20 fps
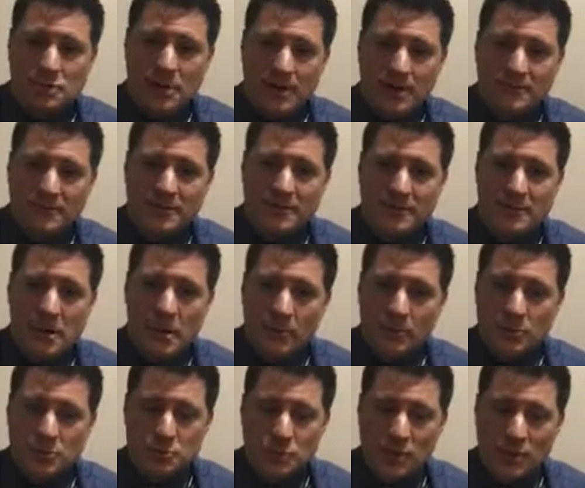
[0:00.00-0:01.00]
checked, the
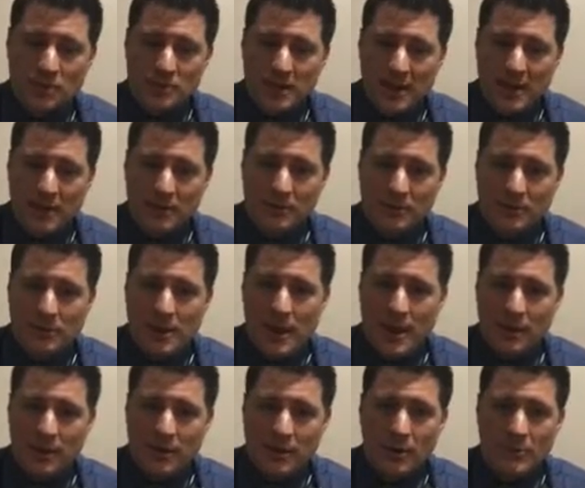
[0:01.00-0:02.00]
numbers we obtain on their
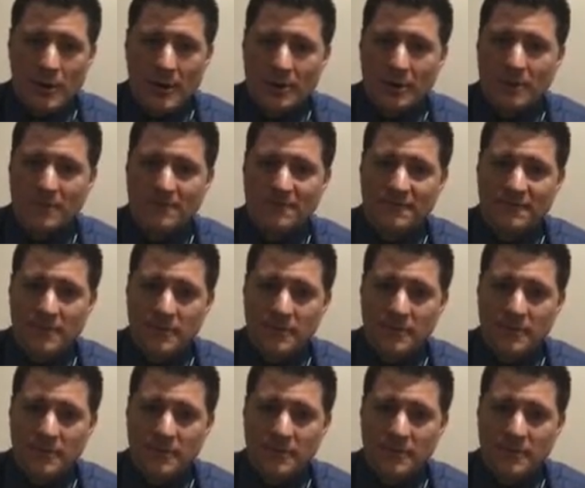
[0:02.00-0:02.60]
INR may not